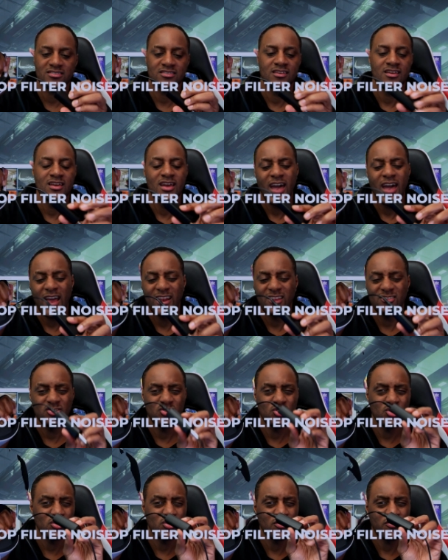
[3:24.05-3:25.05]
And this is
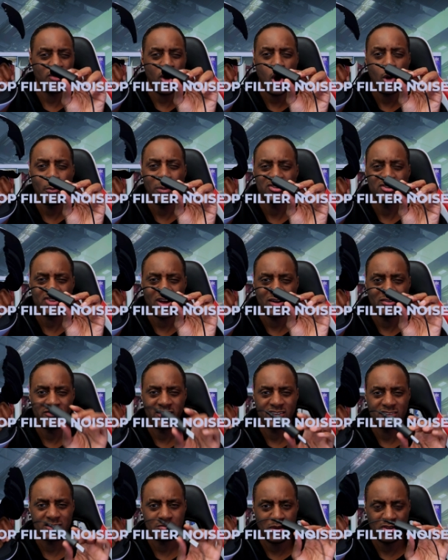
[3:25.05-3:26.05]
useful for a whole bunch of other
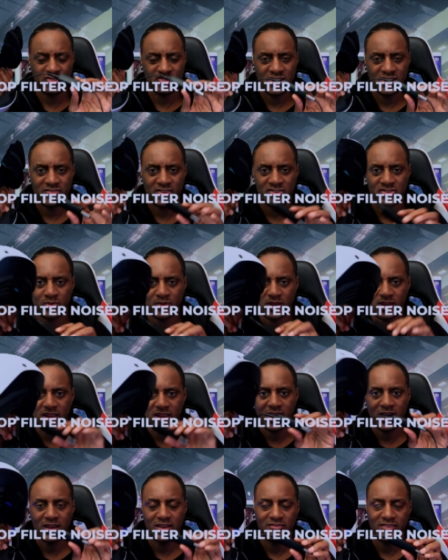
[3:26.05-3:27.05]
things, especially if you're doing any
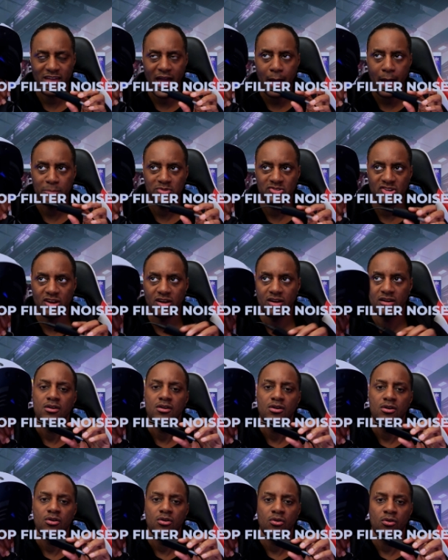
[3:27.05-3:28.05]
kind of capture
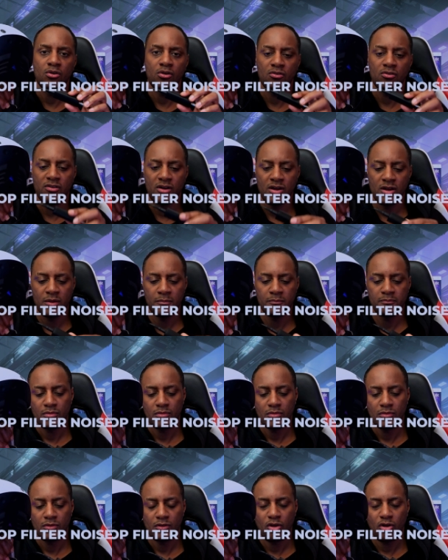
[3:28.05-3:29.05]
or um,
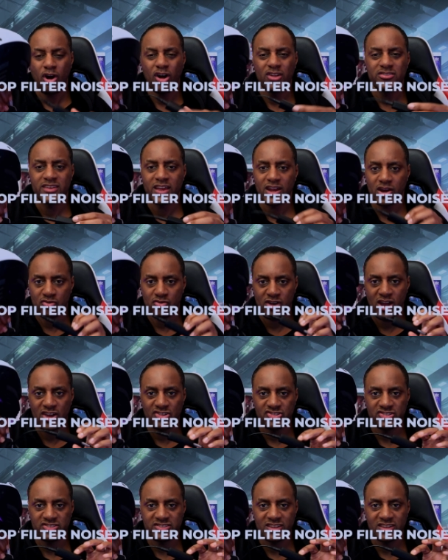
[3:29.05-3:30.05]
content
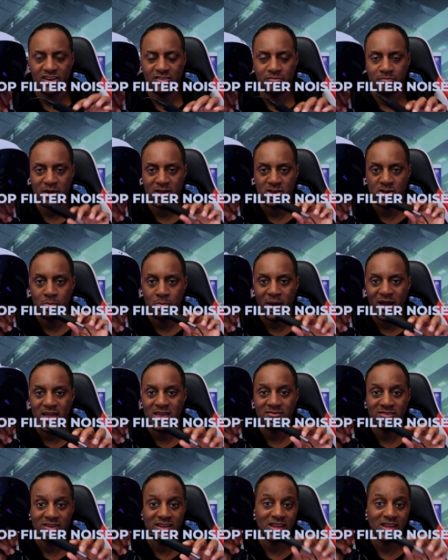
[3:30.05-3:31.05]
creation stuff. But you might
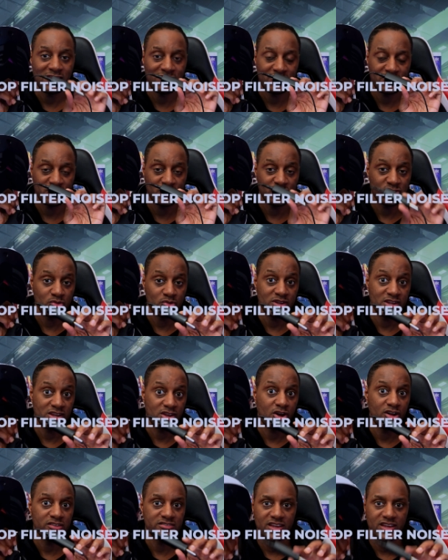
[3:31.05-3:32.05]
even need it if you're not doing any
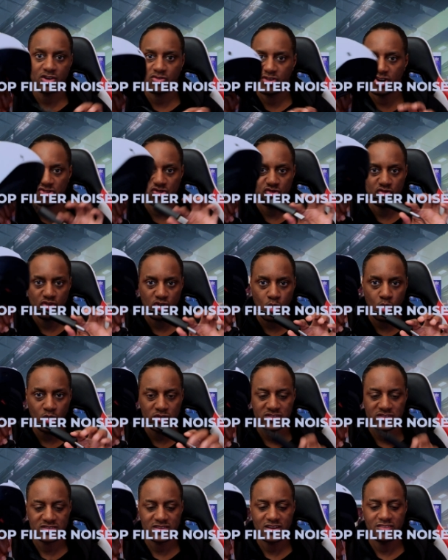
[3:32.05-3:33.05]
content creation or recording
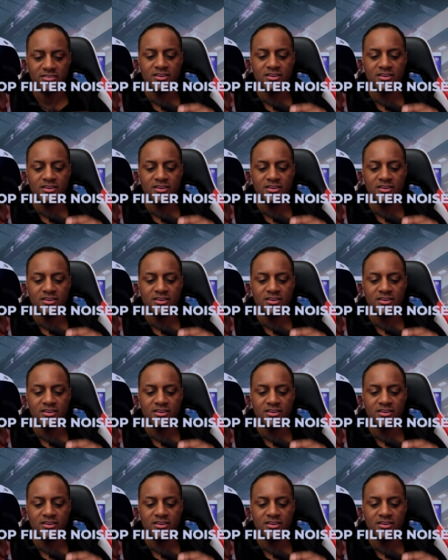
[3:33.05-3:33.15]
stuff.